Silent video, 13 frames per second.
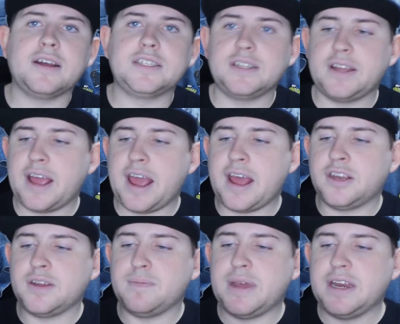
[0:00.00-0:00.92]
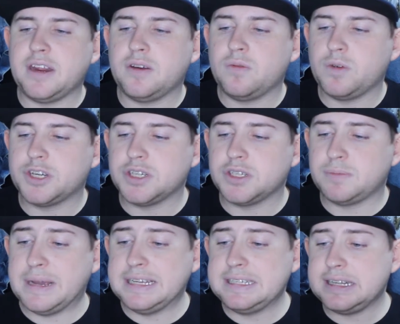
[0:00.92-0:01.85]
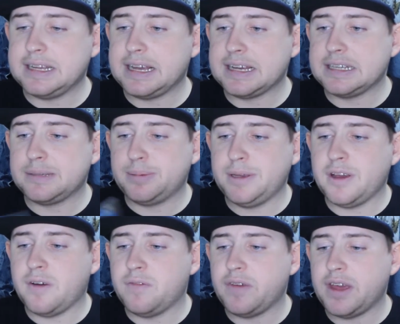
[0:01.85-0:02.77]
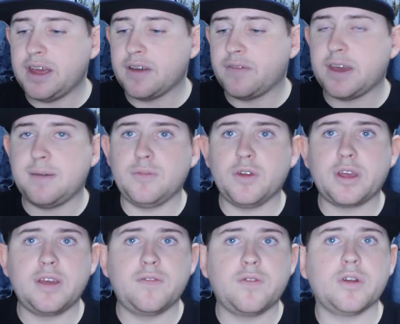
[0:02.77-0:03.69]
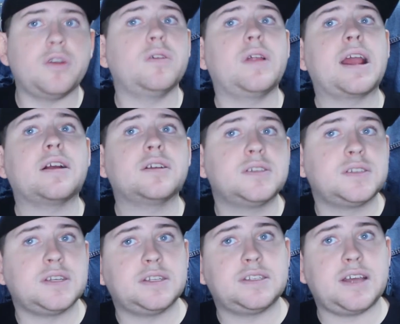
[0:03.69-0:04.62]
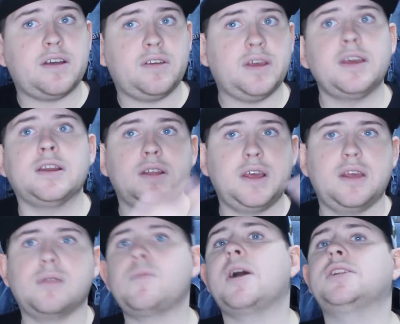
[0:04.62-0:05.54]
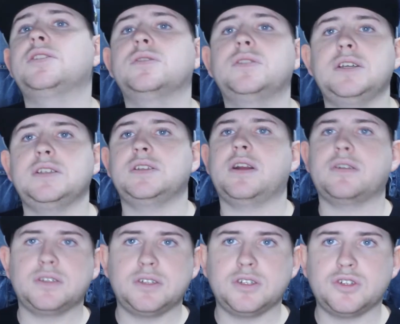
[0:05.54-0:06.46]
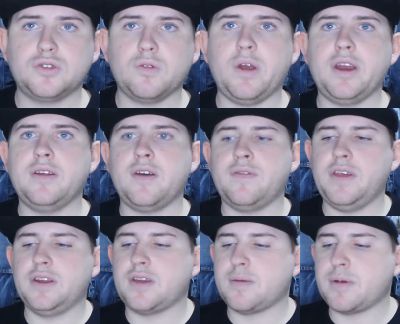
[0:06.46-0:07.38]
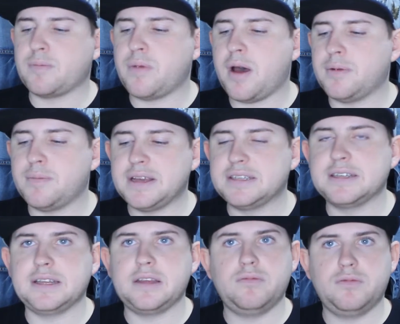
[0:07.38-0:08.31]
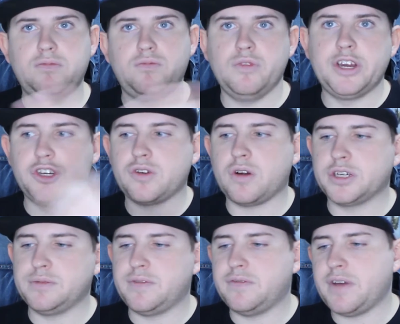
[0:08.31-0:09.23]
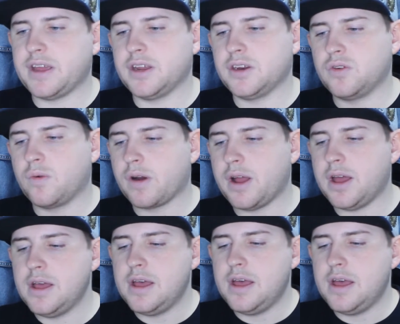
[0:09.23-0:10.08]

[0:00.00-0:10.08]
Godzilla Dominion, which is basically his POV of him looking for a new lair, since in King of the Monsters, his lair is destroyed of the atomic bomb to basically recharge him to fight Ghidorah.